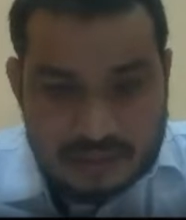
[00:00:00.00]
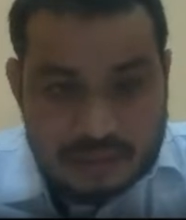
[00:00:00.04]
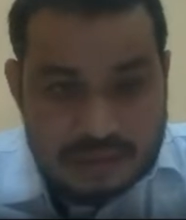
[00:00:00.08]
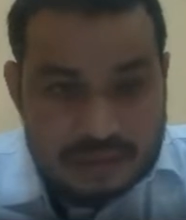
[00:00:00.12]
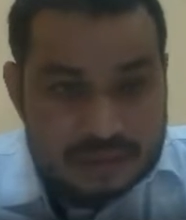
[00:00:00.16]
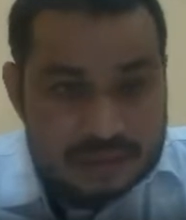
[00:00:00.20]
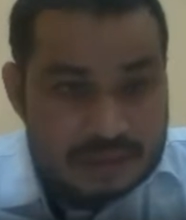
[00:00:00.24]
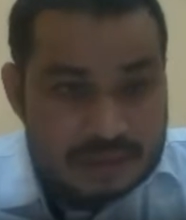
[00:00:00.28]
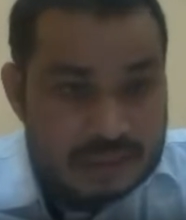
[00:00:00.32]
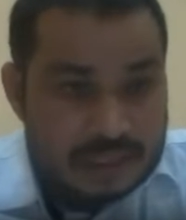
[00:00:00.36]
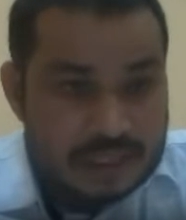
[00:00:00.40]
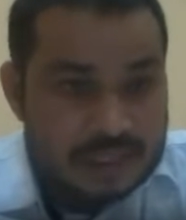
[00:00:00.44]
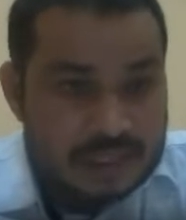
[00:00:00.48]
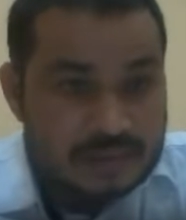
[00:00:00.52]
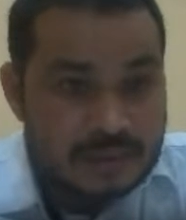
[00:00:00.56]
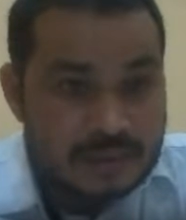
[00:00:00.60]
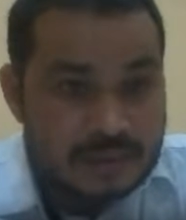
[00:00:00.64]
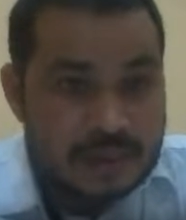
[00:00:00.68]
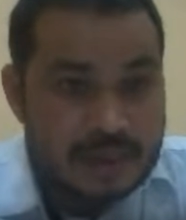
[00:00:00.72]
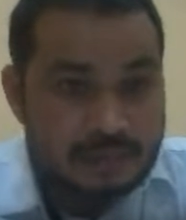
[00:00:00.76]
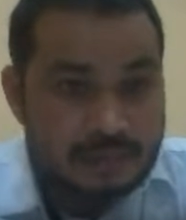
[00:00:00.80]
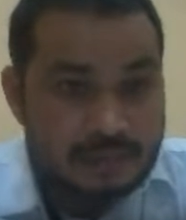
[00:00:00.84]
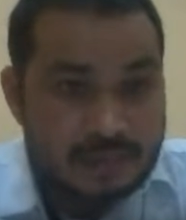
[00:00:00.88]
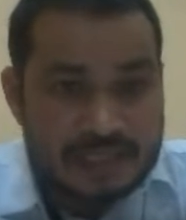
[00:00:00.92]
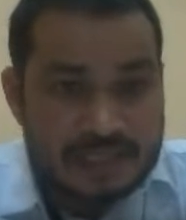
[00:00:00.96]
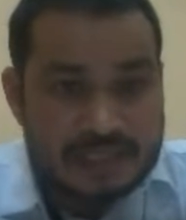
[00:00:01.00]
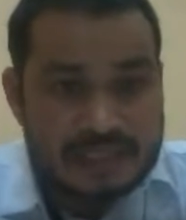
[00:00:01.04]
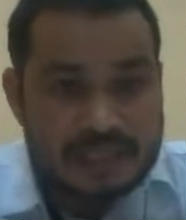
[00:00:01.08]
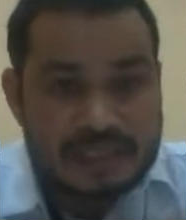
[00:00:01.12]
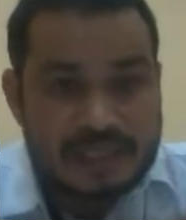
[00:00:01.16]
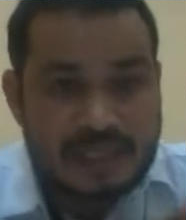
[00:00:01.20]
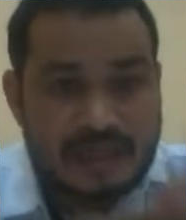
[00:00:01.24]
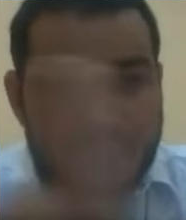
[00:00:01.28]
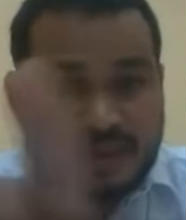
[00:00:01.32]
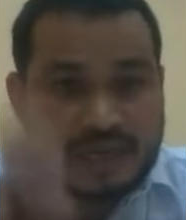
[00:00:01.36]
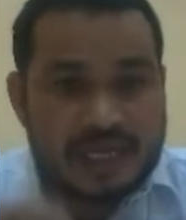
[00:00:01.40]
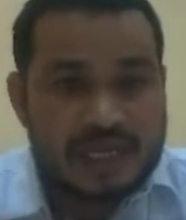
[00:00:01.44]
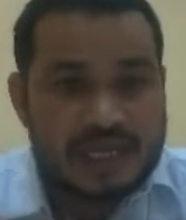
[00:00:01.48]
Sir, process
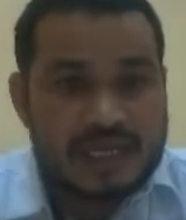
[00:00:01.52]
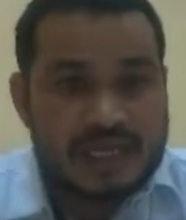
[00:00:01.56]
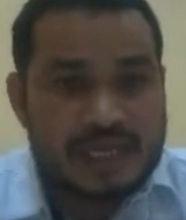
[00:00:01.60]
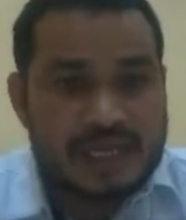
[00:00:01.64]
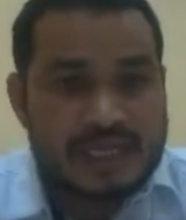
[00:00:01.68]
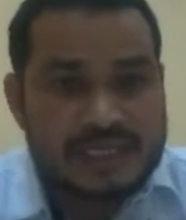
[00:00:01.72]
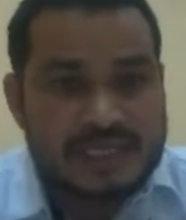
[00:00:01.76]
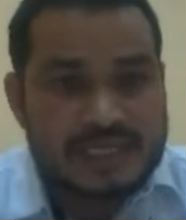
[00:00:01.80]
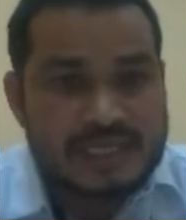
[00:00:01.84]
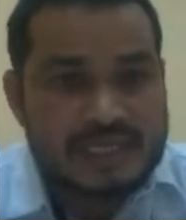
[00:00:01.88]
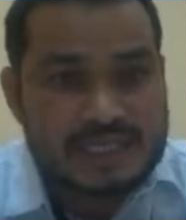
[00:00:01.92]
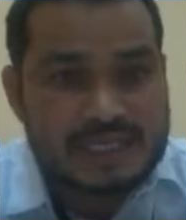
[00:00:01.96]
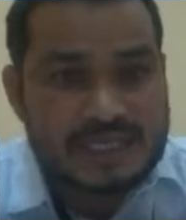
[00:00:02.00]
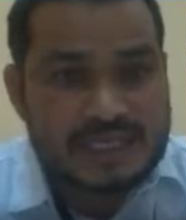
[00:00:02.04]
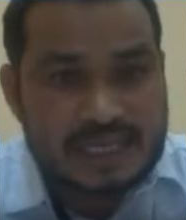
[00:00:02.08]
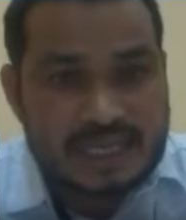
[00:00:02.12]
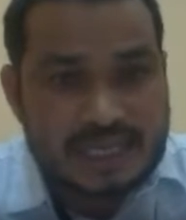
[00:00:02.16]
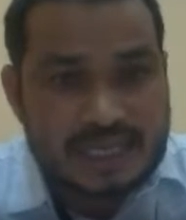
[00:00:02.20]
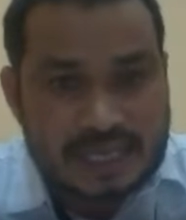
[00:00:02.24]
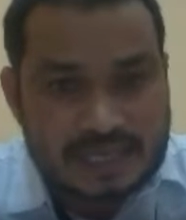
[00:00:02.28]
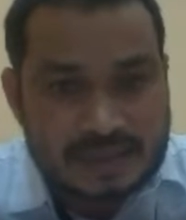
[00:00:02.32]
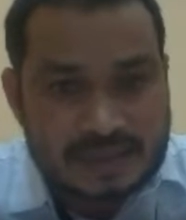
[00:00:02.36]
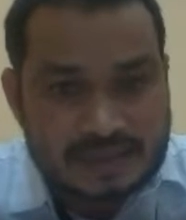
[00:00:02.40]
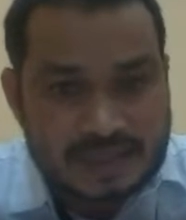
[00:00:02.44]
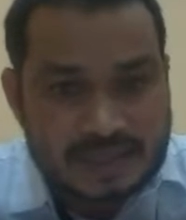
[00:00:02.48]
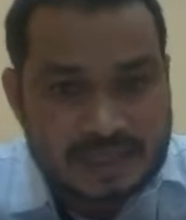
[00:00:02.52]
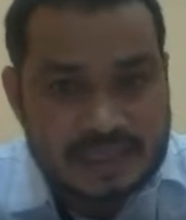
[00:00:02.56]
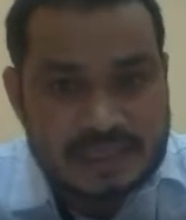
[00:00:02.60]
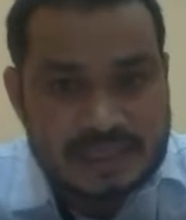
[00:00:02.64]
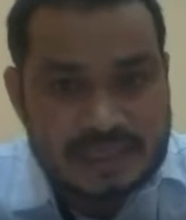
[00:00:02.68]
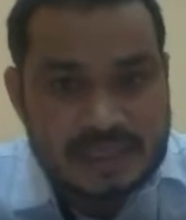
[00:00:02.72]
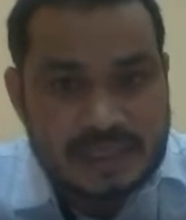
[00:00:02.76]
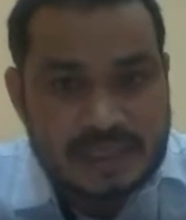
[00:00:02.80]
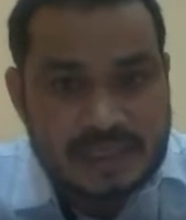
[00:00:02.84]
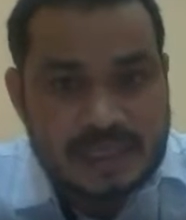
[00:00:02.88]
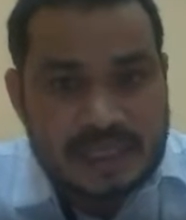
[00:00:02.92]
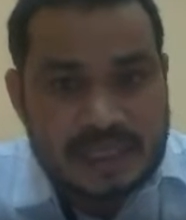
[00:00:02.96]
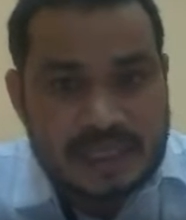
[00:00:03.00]
of realization in language.
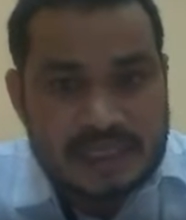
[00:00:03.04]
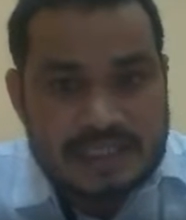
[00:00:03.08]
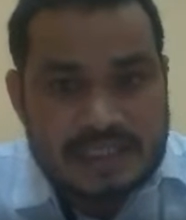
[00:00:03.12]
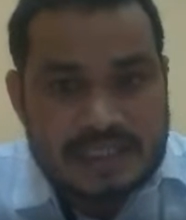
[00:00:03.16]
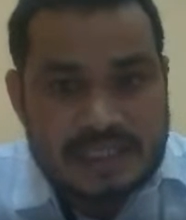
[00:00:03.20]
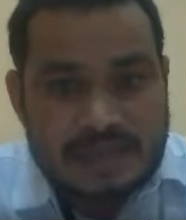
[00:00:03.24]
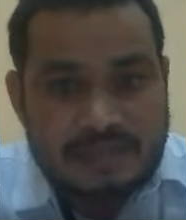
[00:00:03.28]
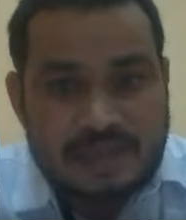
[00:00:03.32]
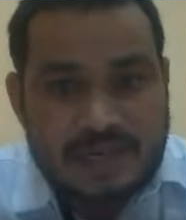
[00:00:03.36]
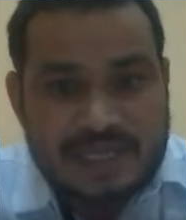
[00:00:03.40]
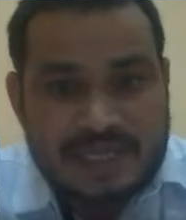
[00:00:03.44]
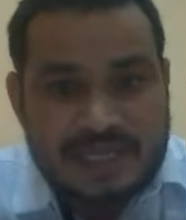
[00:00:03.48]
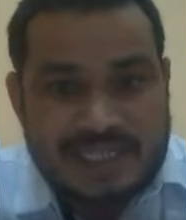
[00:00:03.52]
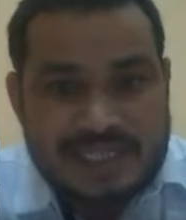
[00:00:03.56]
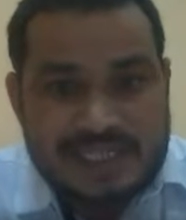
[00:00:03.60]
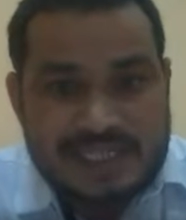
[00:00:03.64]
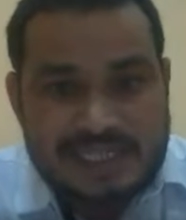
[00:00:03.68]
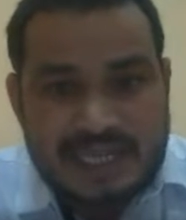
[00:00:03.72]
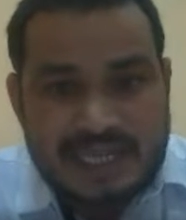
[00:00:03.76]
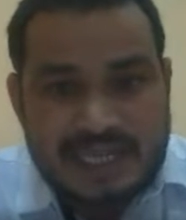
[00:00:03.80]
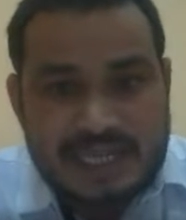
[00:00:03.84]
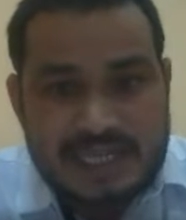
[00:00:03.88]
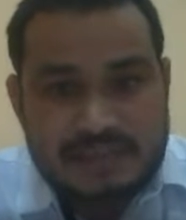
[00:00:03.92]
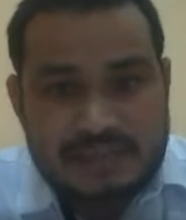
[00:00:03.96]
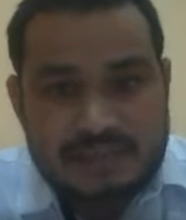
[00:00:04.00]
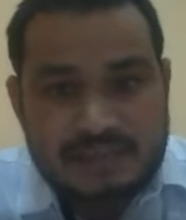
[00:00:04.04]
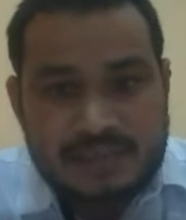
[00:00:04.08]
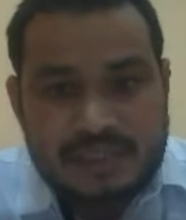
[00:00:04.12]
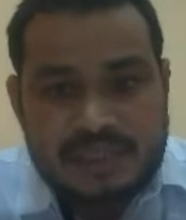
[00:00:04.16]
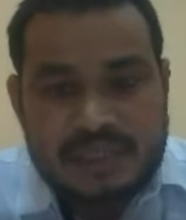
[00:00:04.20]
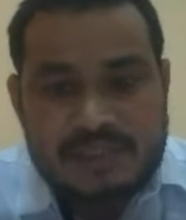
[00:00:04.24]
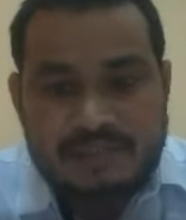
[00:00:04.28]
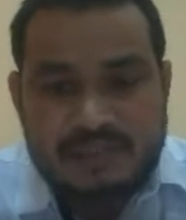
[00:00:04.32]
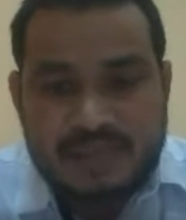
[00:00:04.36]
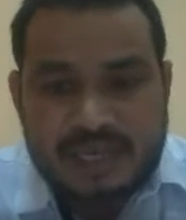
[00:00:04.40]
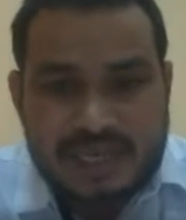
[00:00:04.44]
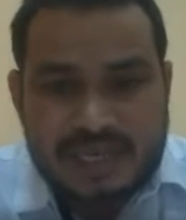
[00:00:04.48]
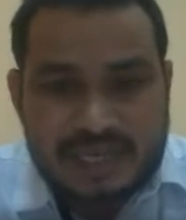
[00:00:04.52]
Semantic stratum is
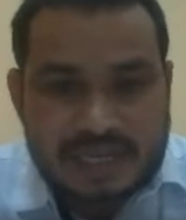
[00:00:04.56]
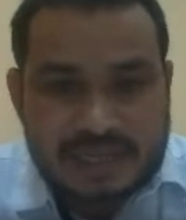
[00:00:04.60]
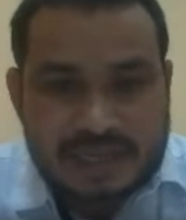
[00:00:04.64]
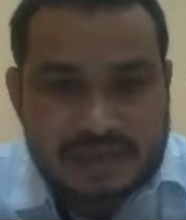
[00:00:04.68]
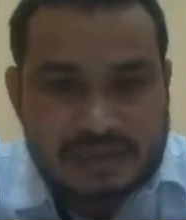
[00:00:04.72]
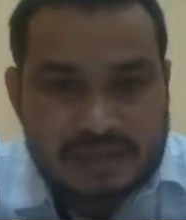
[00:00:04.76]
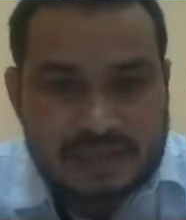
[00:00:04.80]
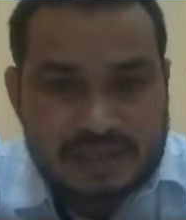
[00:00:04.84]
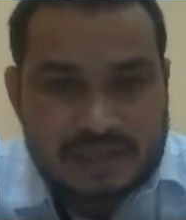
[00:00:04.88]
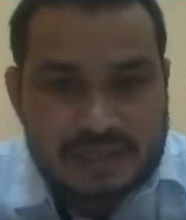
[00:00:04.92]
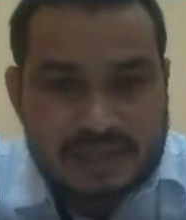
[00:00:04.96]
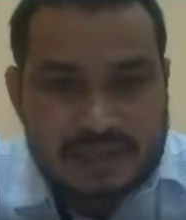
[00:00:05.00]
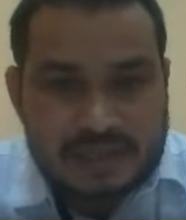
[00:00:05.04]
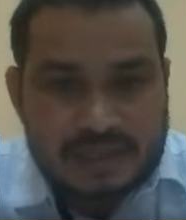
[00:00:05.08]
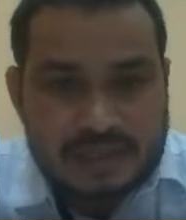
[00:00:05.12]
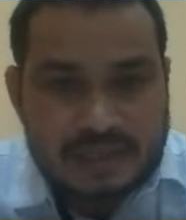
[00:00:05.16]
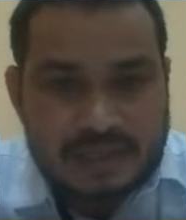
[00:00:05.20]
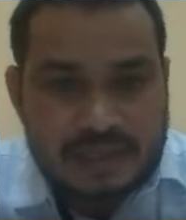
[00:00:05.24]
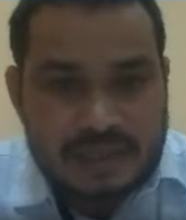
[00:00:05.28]
meaning level.